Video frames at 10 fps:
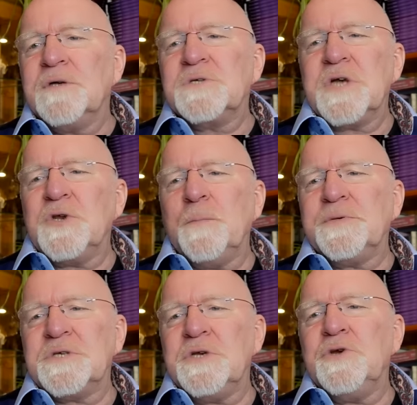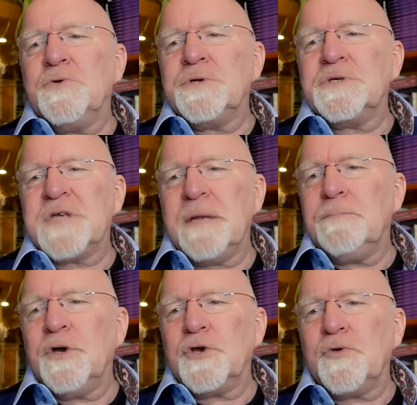Sun opposite Uranus and
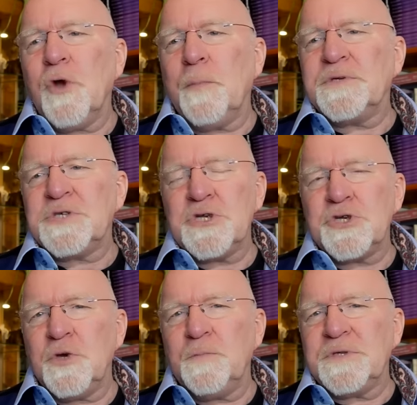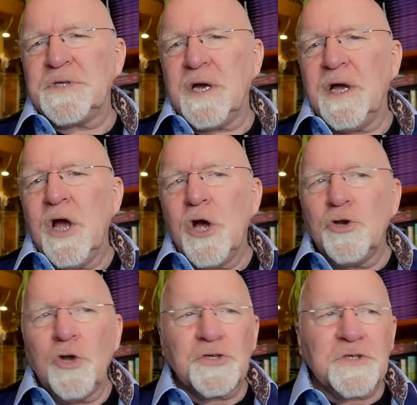Mercury opposite Jupiter,
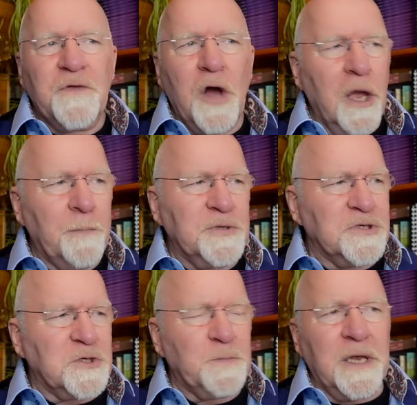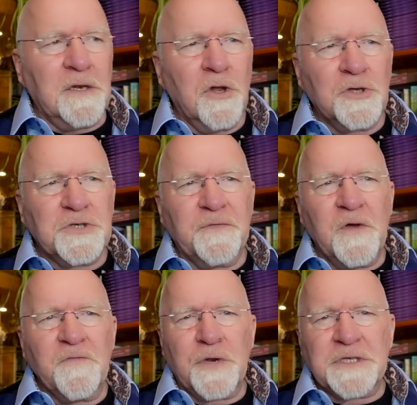lots of hype and spin, lots of
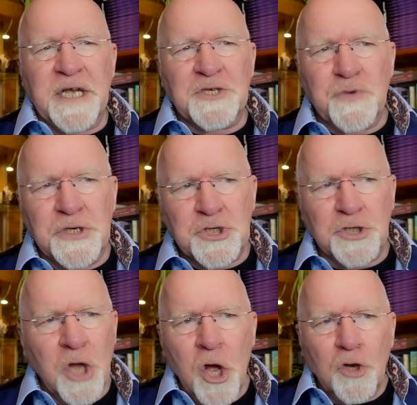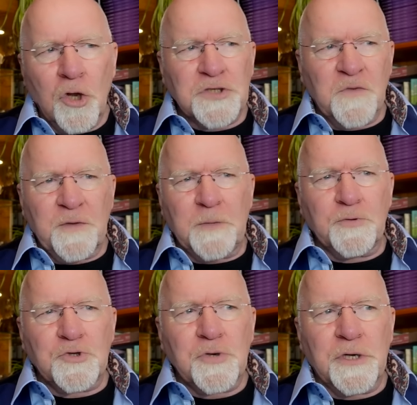over-exaggeration, lots of
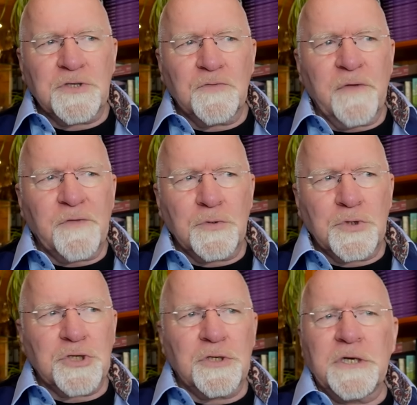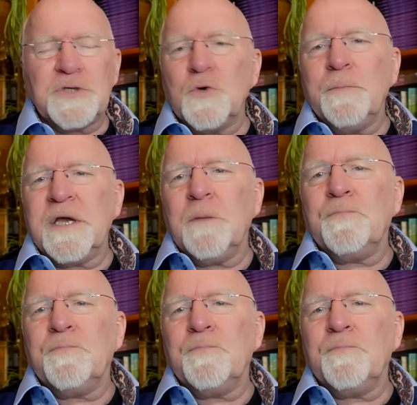people trying to revolutionise or make a